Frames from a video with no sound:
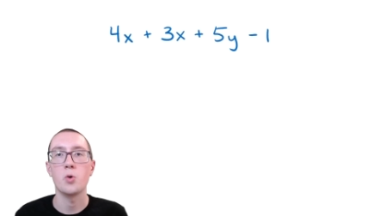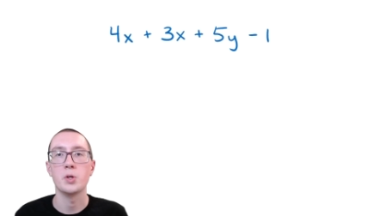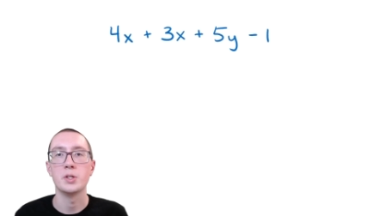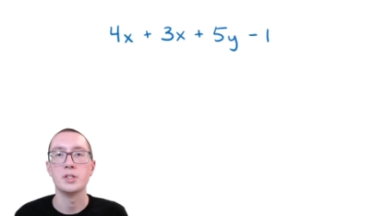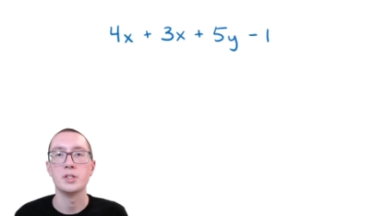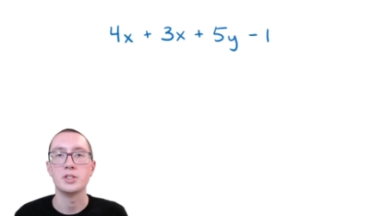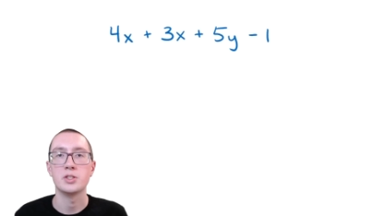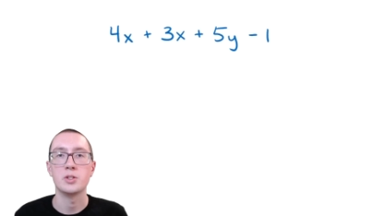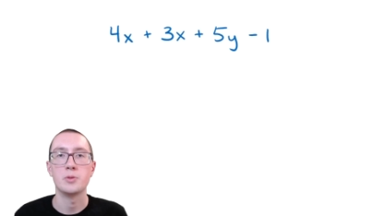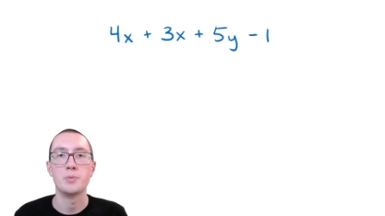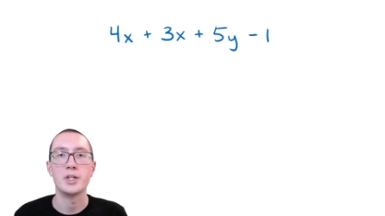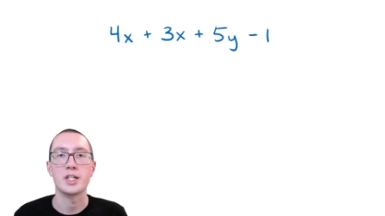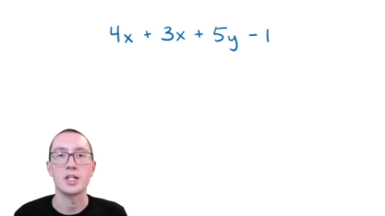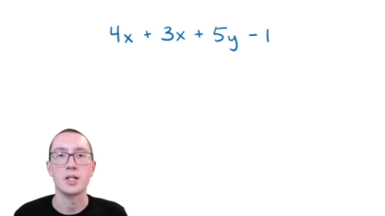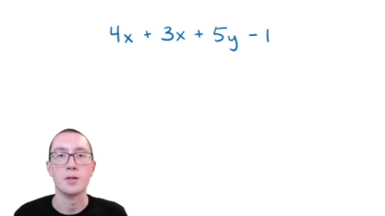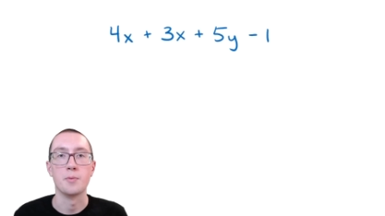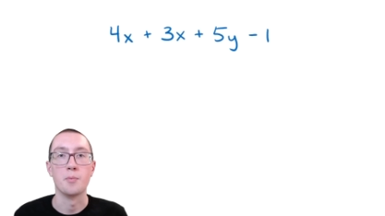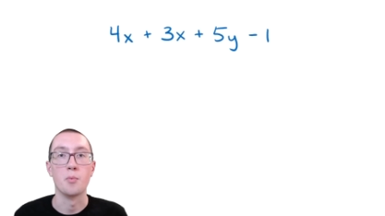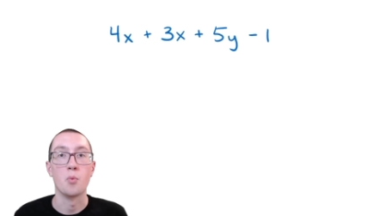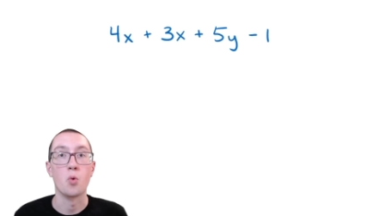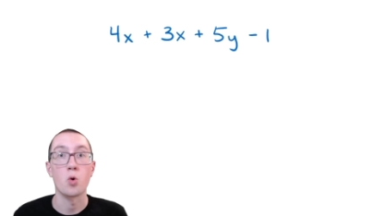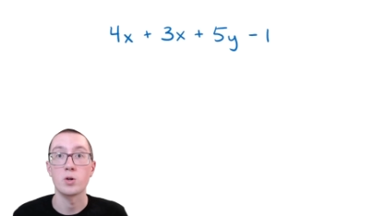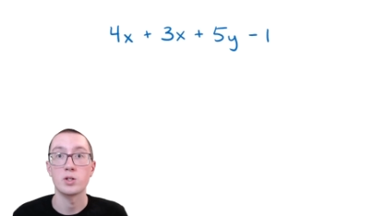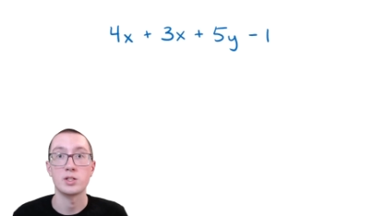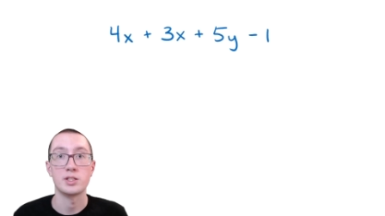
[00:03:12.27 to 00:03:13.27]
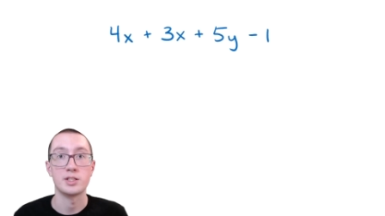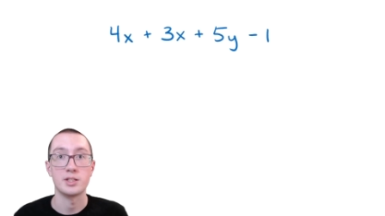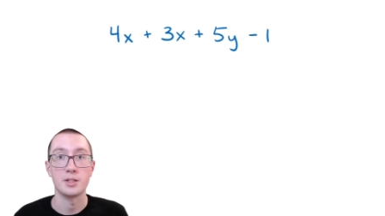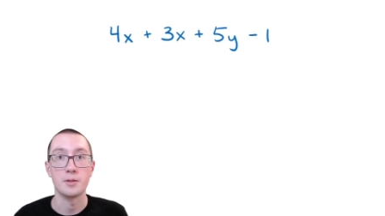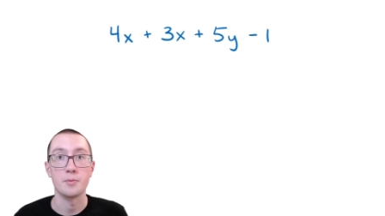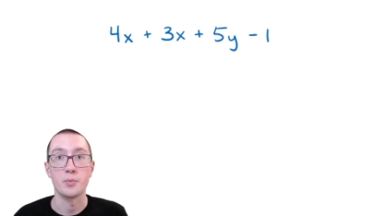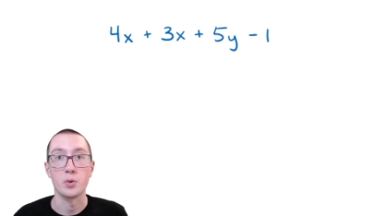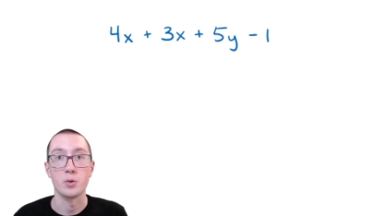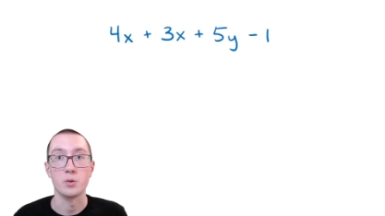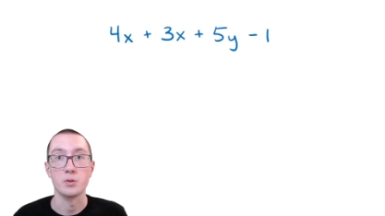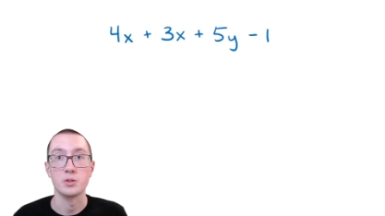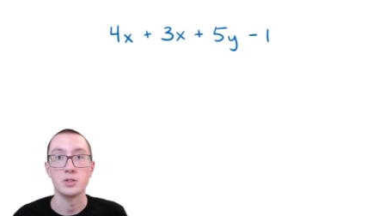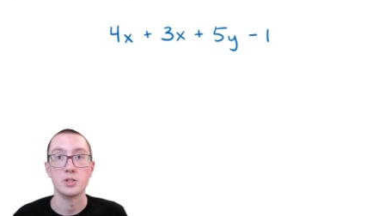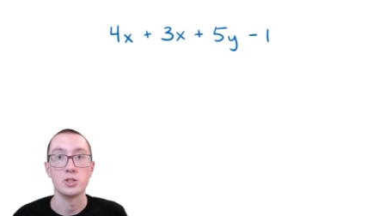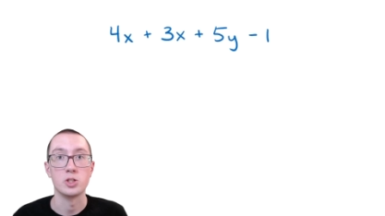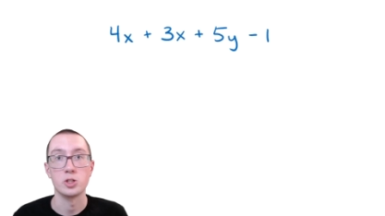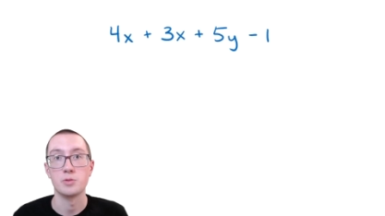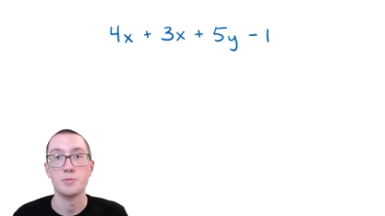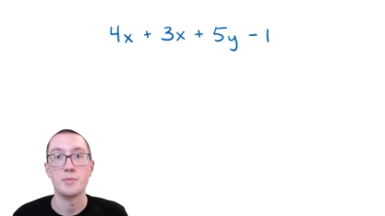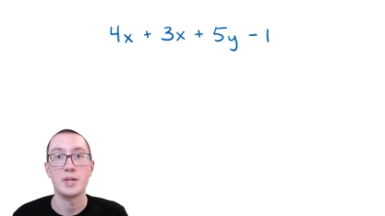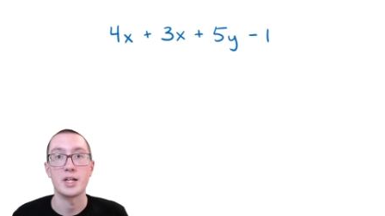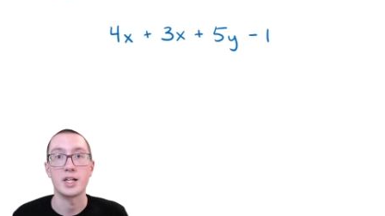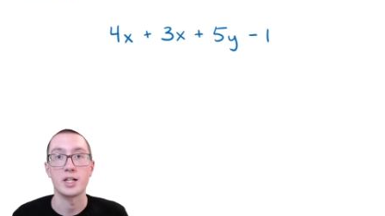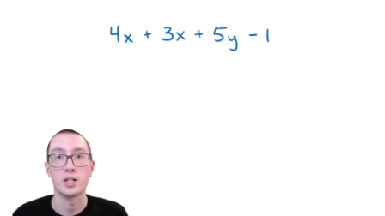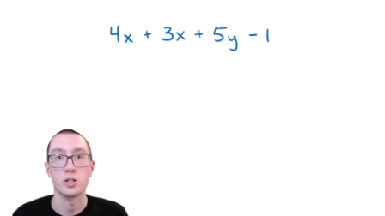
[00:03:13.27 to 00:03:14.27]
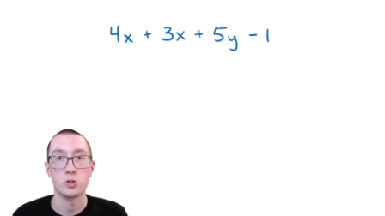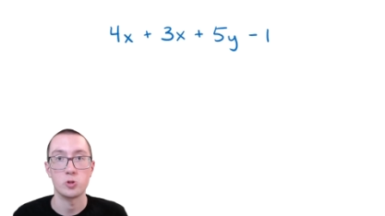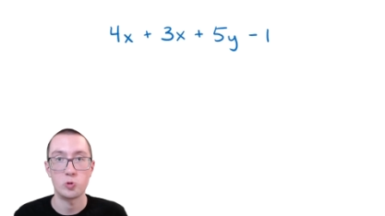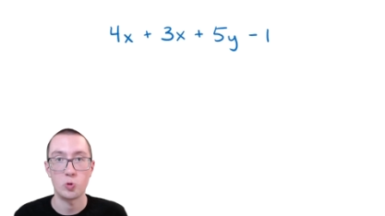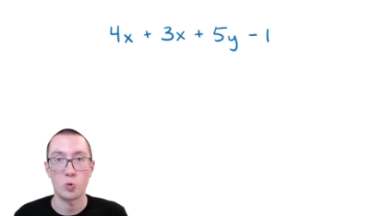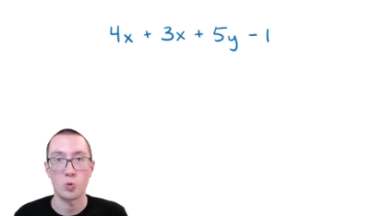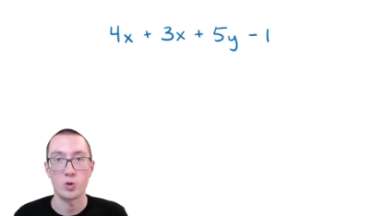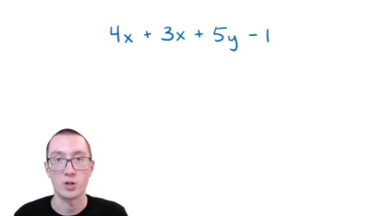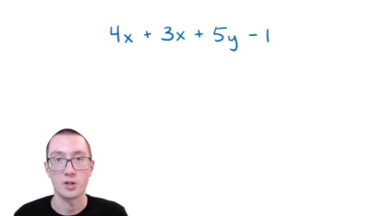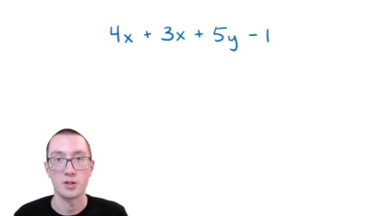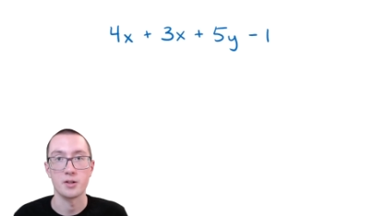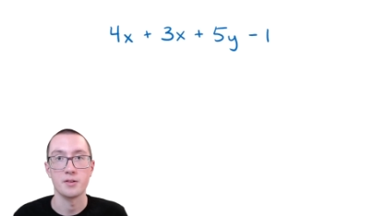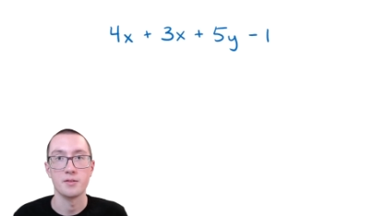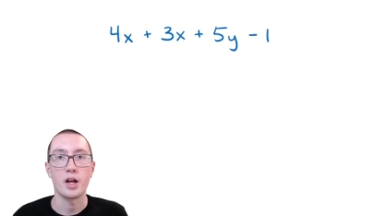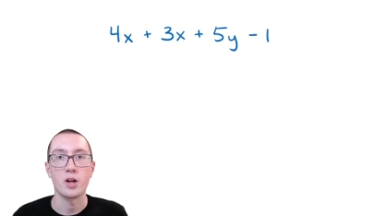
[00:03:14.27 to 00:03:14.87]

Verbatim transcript: goal is to make it more simple, to just make it shorter.